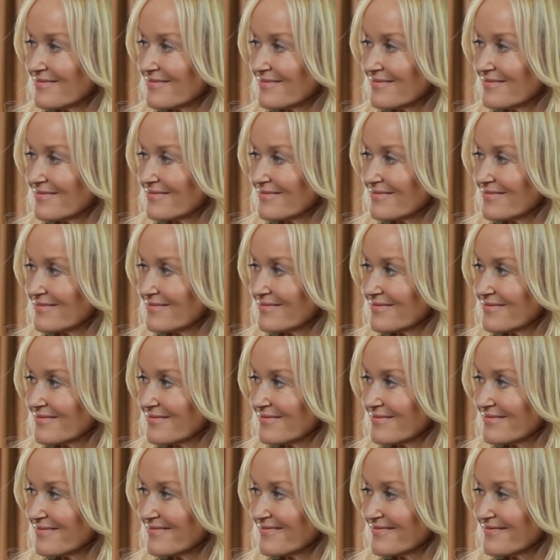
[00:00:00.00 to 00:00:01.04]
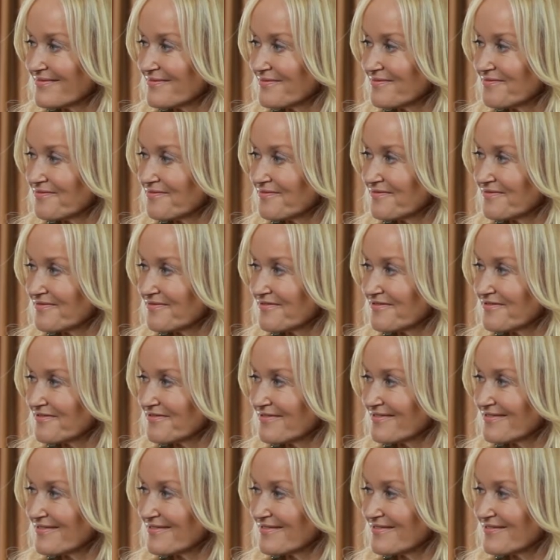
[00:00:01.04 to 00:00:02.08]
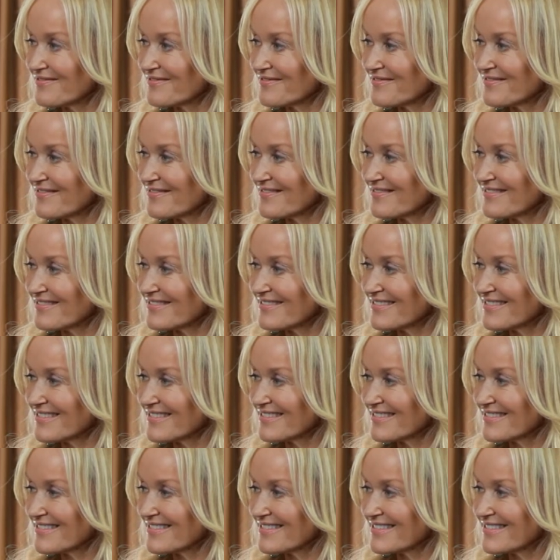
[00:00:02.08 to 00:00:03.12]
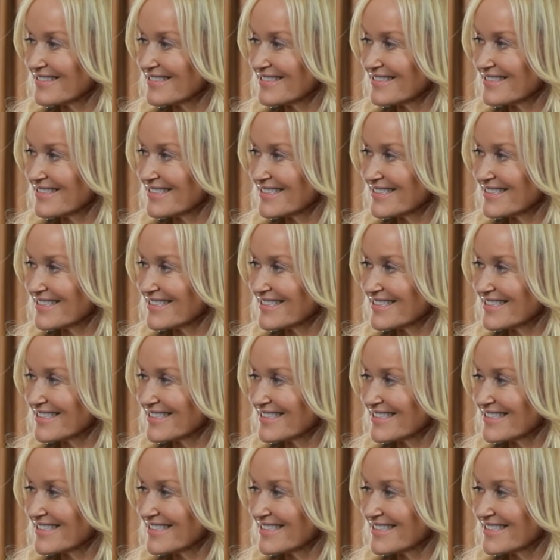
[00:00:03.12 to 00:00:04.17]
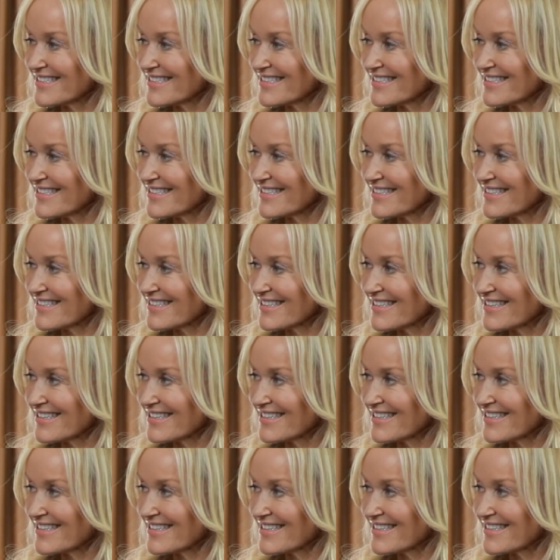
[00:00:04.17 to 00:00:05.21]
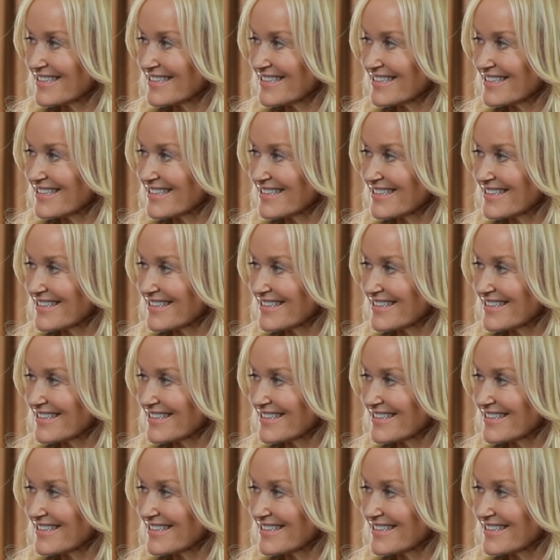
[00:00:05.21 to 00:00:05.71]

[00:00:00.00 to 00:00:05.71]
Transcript: (silent)